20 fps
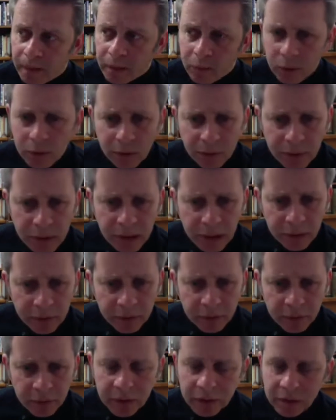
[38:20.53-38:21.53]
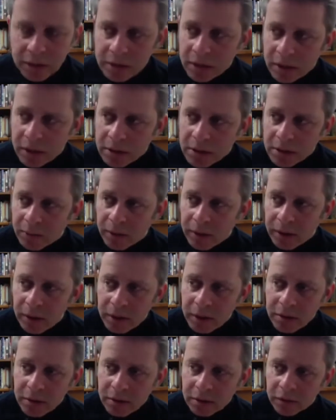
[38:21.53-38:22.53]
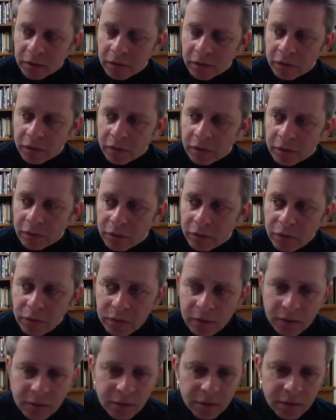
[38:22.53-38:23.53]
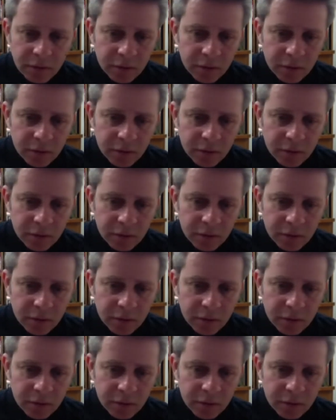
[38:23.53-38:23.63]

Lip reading: what are we left with as an explanation for the roots